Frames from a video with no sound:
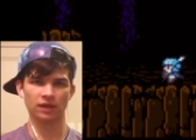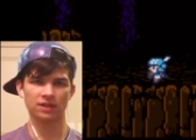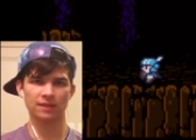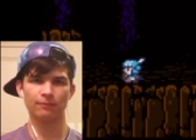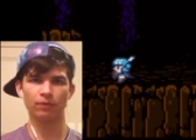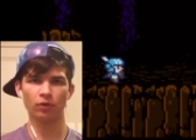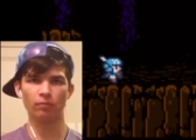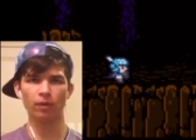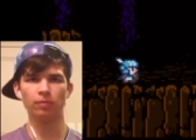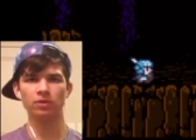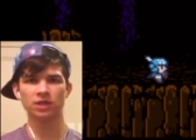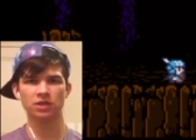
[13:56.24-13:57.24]
Except blow
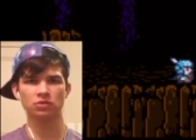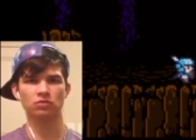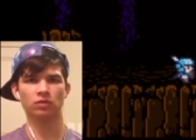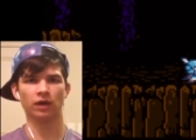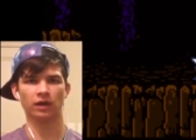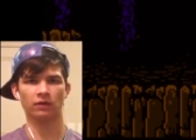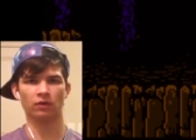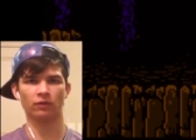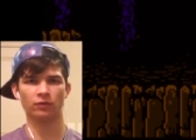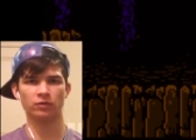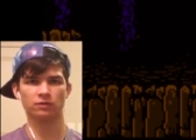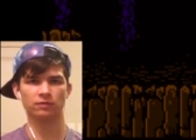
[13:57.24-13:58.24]
bubbles at you. I don't know
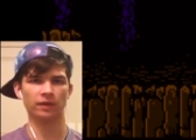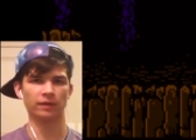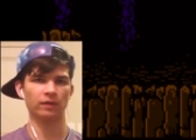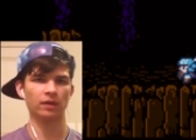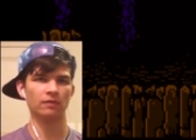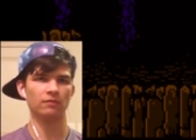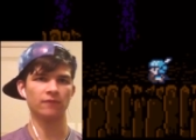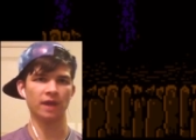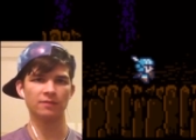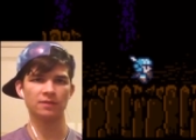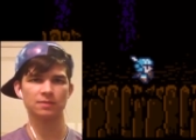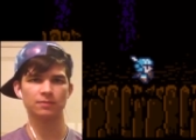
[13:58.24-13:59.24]
if those are like
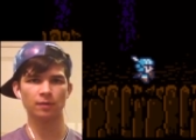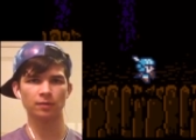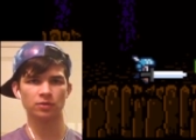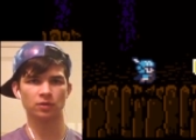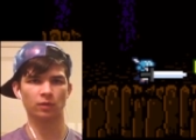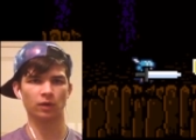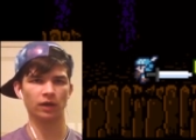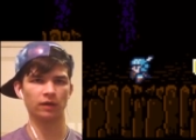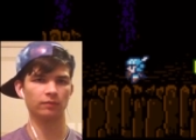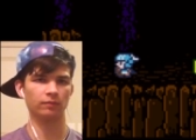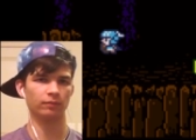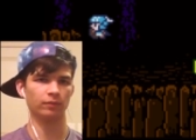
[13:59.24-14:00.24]
venomous bubbles or what,
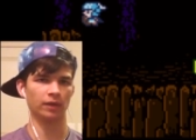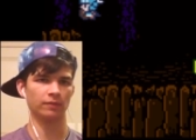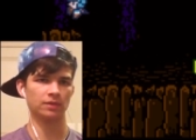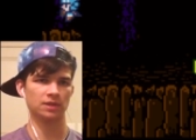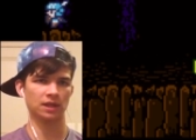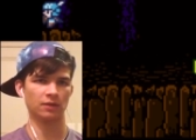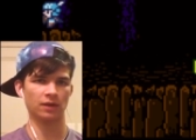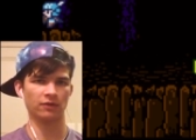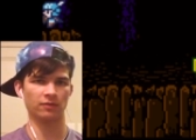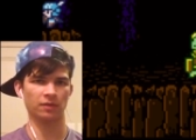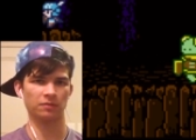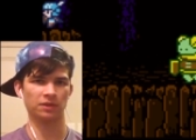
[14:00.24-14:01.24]
but I'm gonna stay away
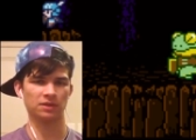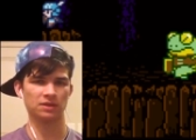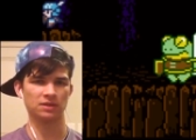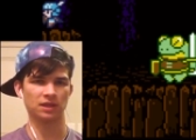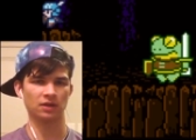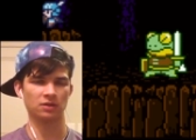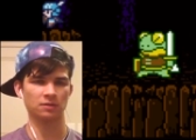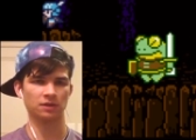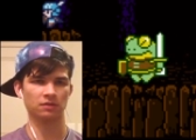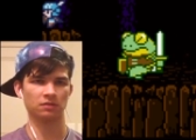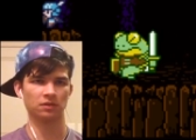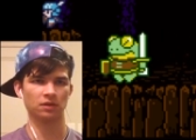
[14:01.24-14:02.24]
from him because he scares me.
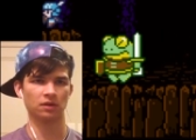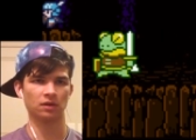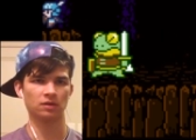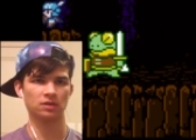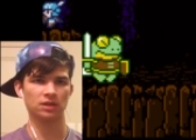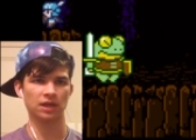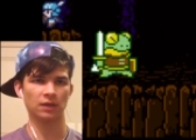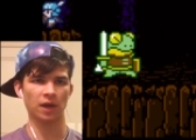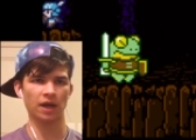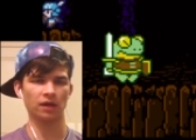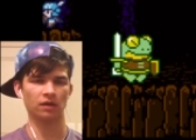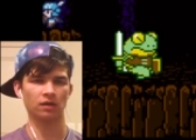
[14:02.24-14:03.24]
Stay
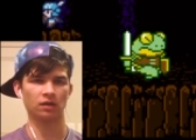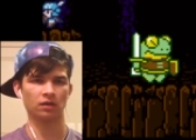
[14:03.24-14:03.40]
away.